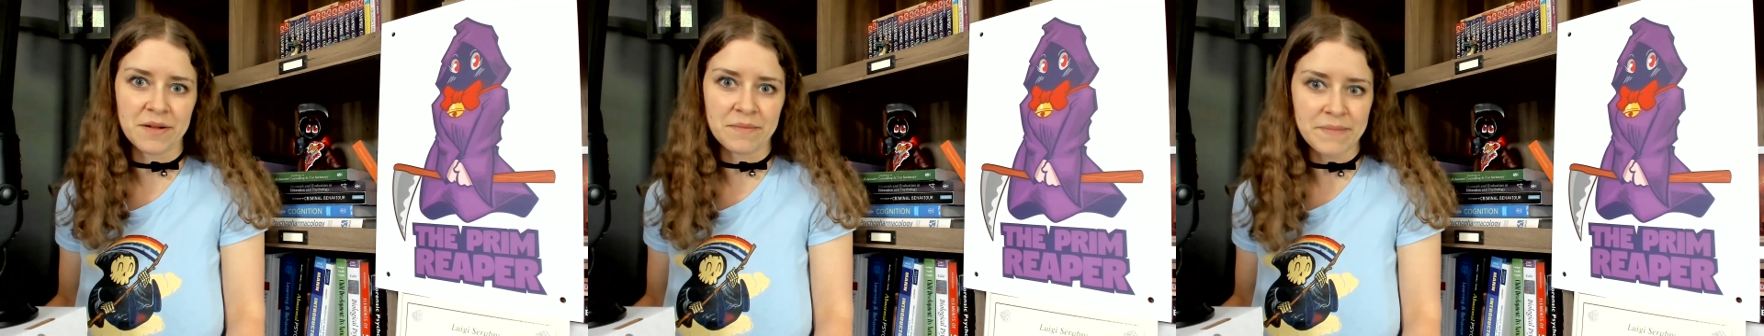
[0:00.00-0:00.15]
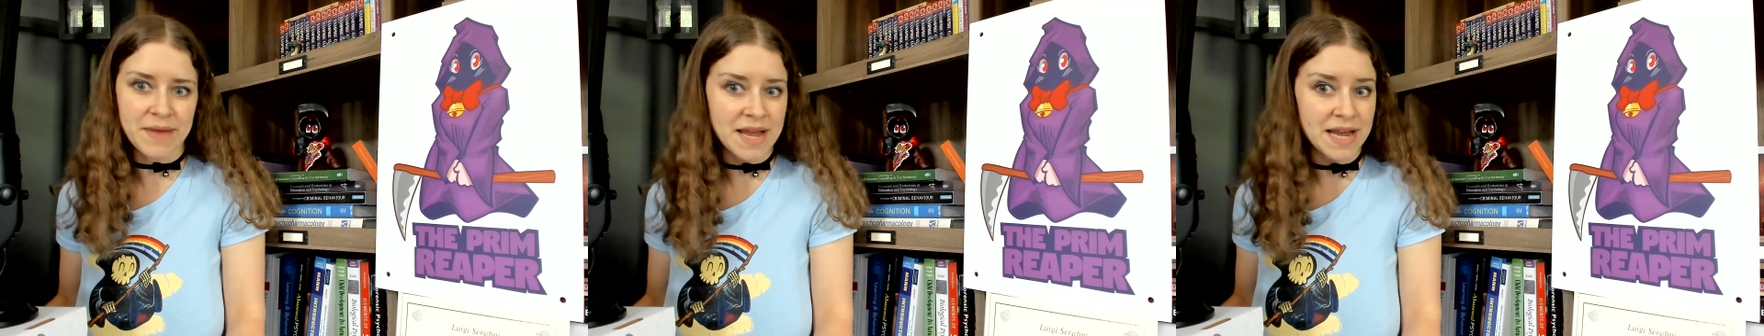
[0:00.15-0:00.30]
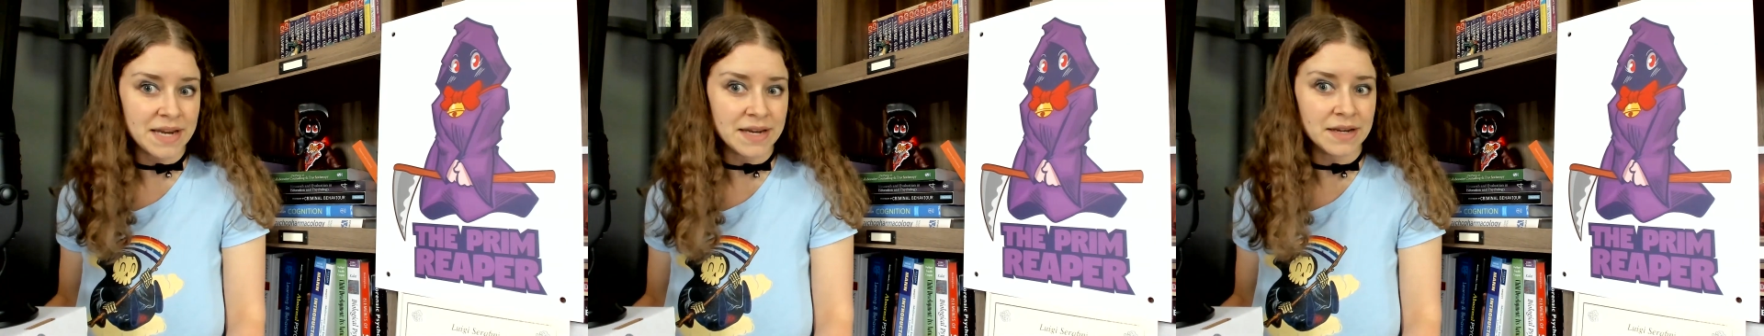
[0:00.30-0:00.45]

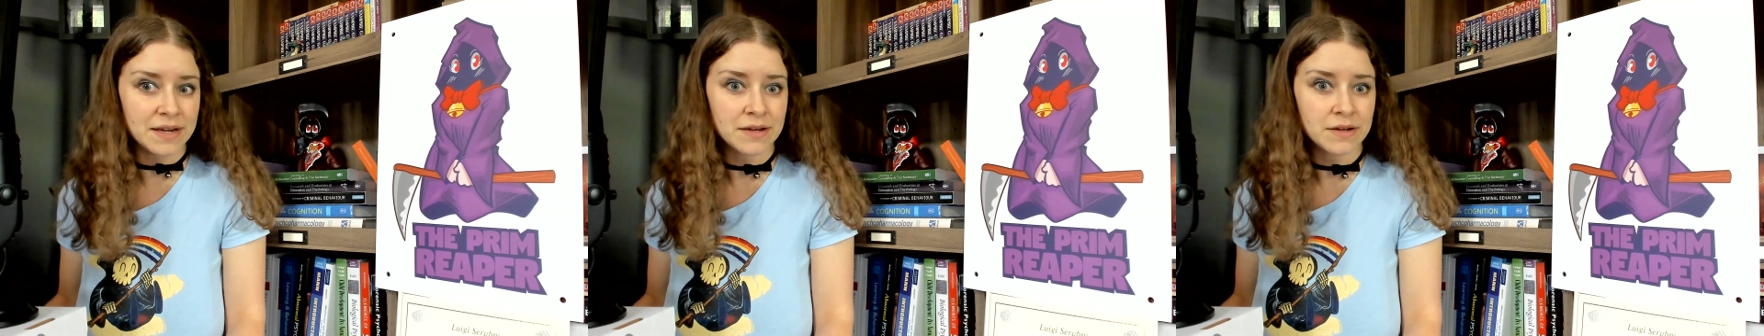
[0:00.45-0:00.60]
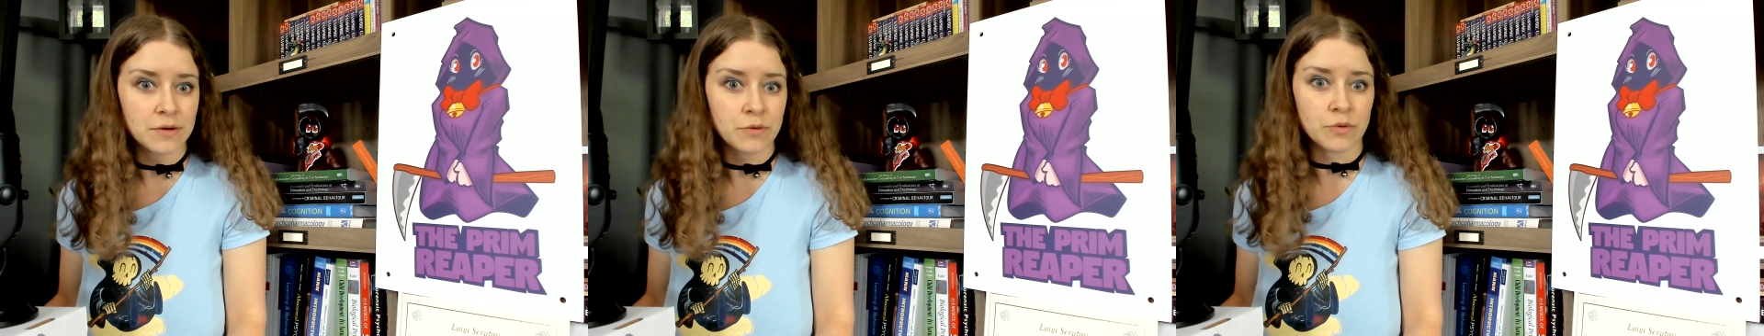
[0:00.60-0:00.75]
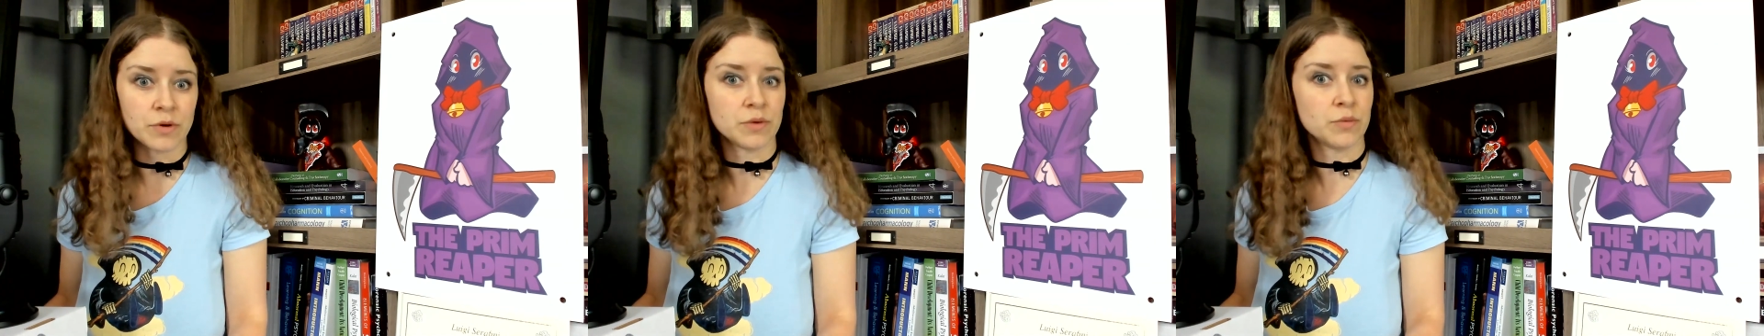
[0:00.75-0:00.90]
men,
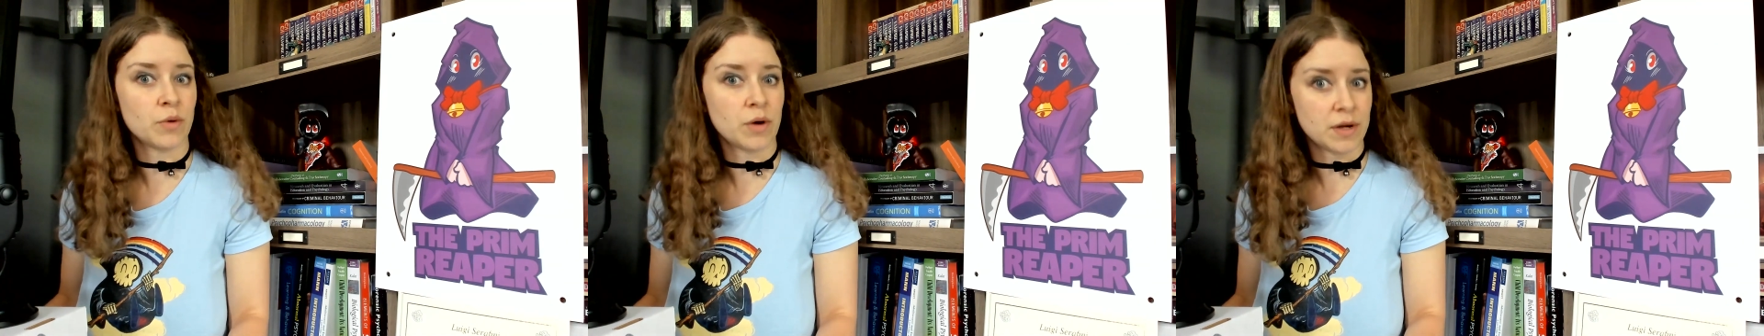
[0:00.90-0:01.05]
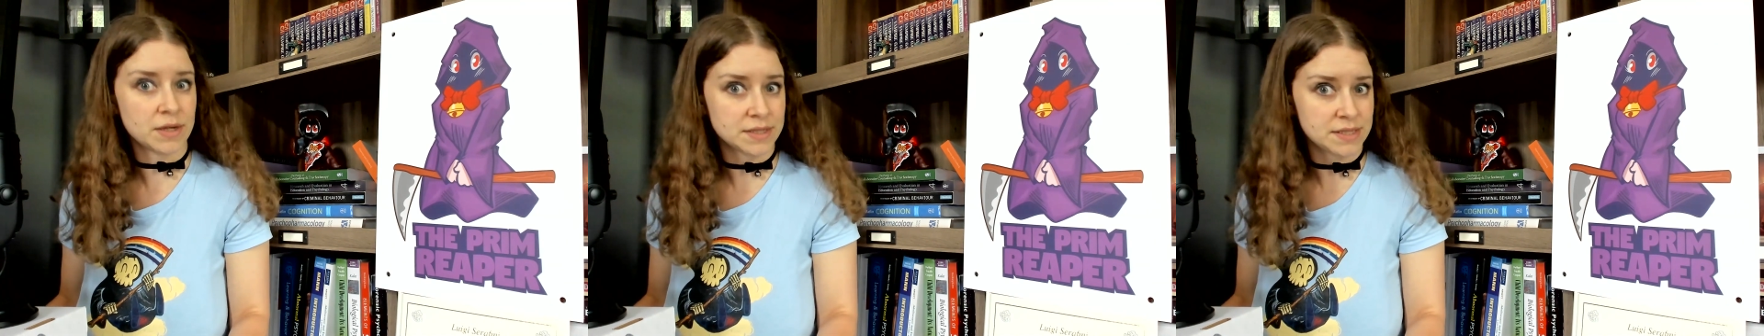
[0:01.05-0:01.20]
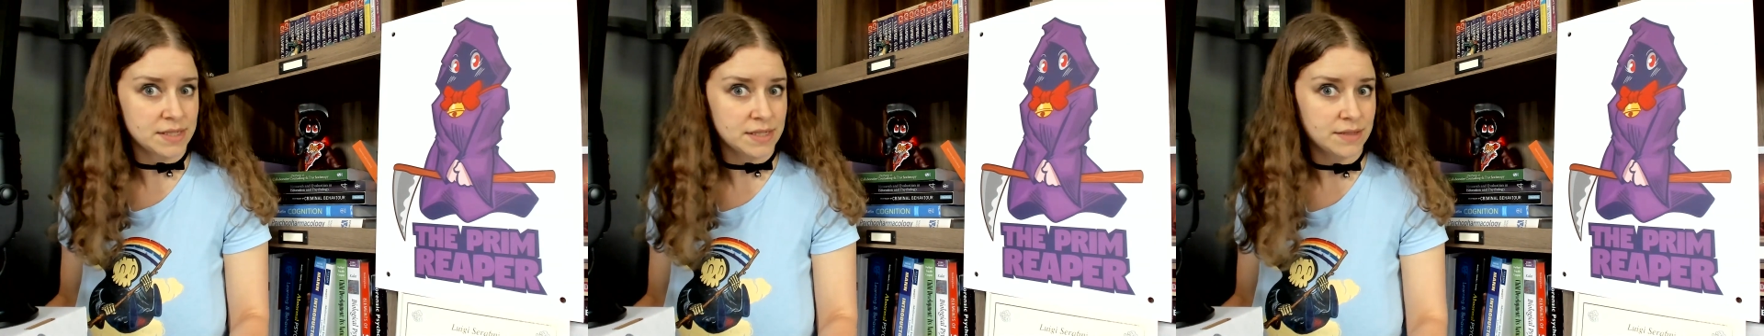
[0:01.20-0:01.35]
would
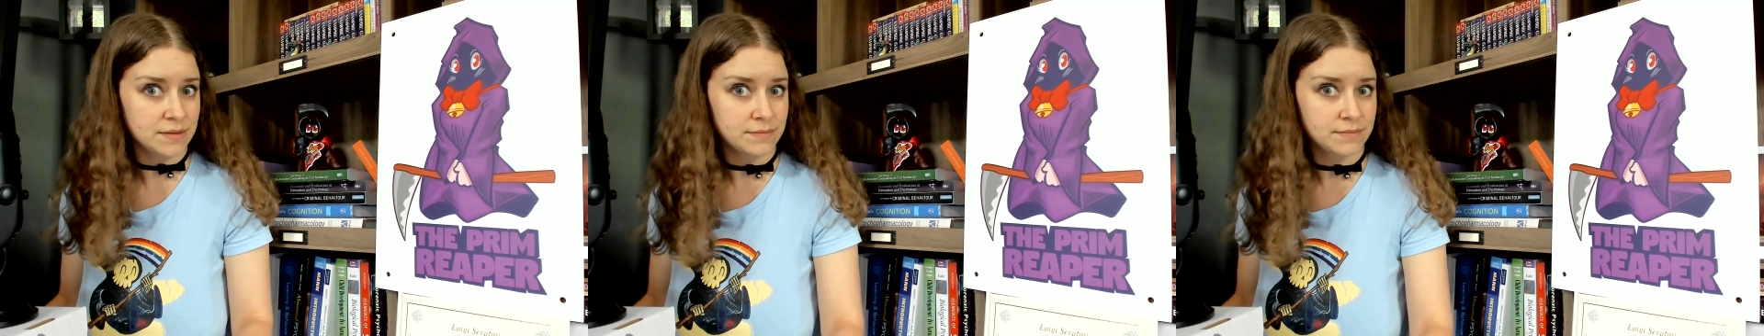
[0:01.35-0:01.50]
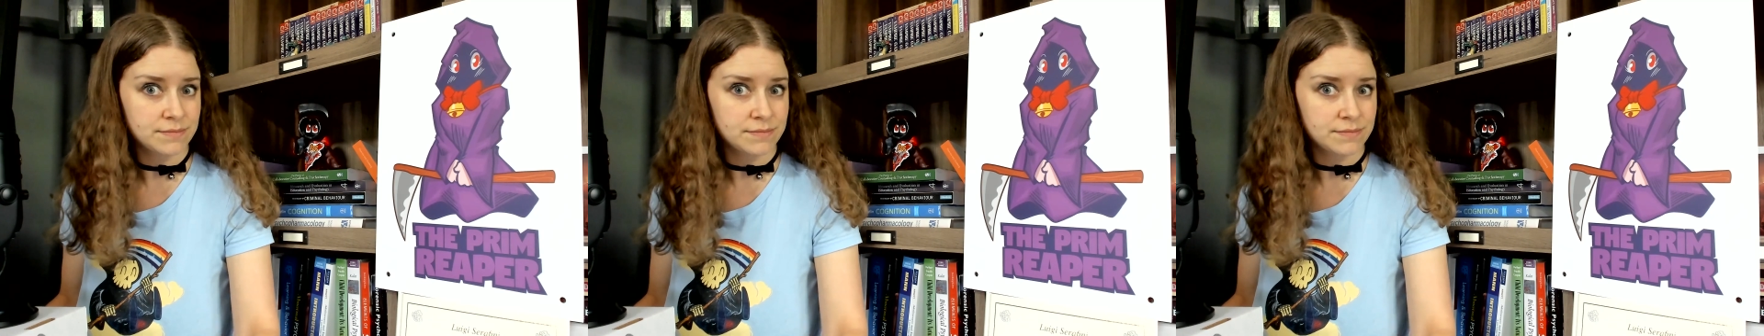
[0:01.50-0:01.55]
want.